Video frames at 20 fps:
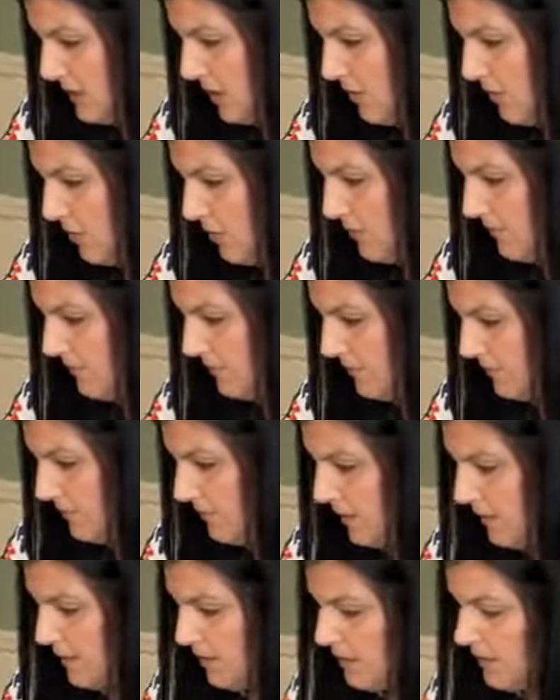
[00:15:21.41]
So
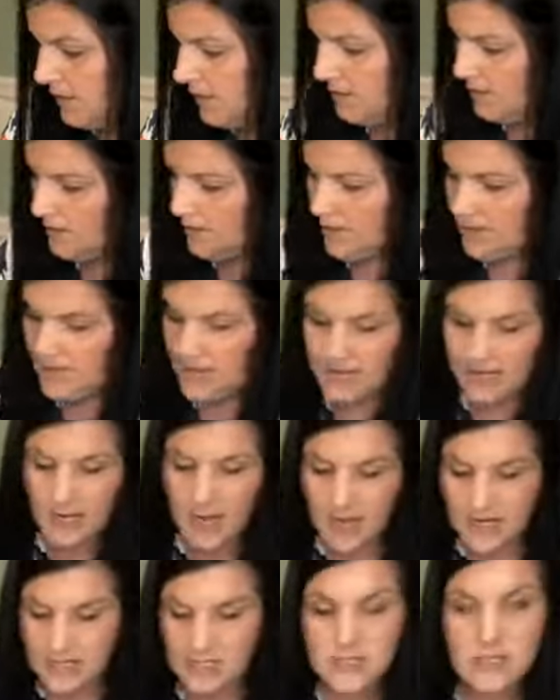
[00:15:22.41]
again,
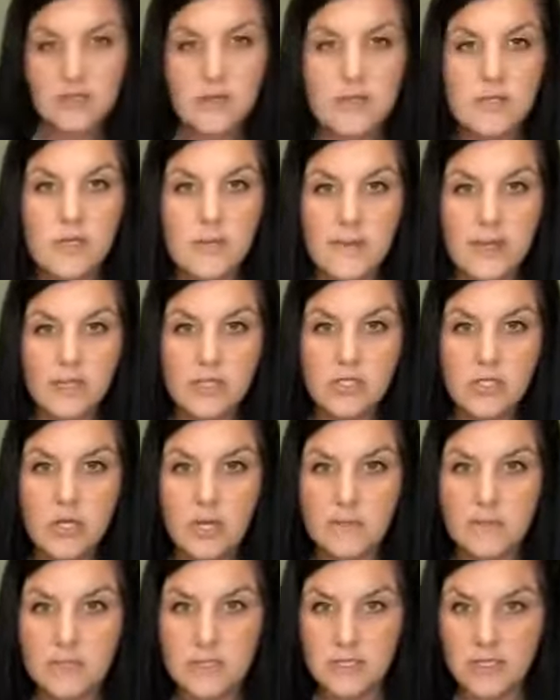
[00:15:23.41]
I just use command
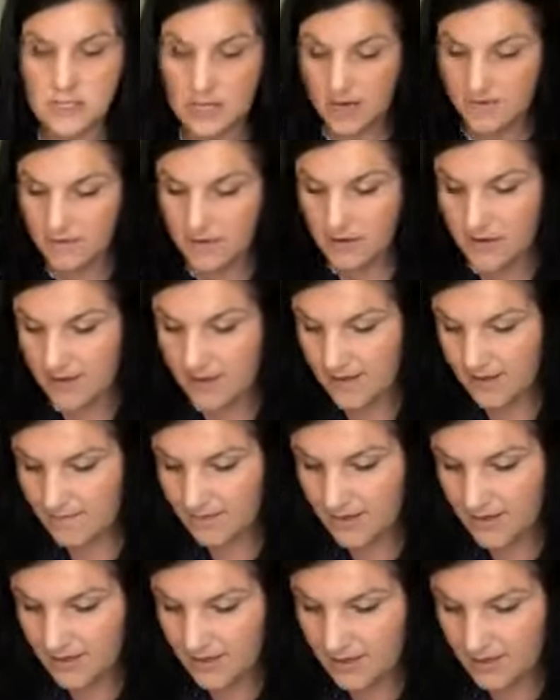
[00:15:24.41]
strips. It's not very
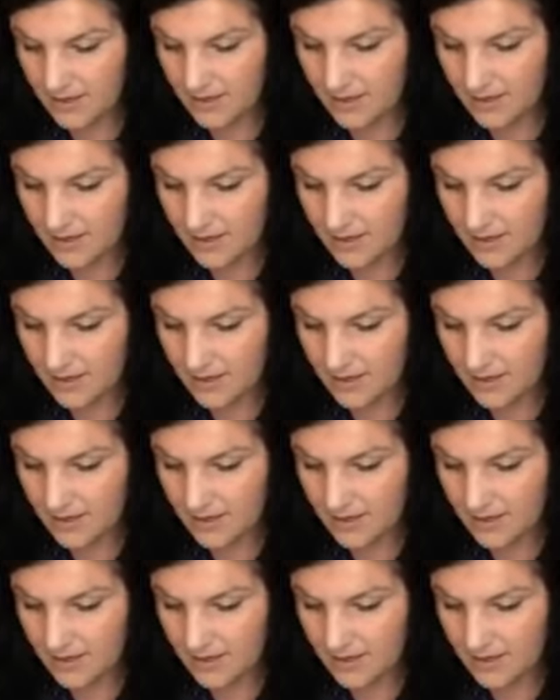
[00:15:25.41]
heavy.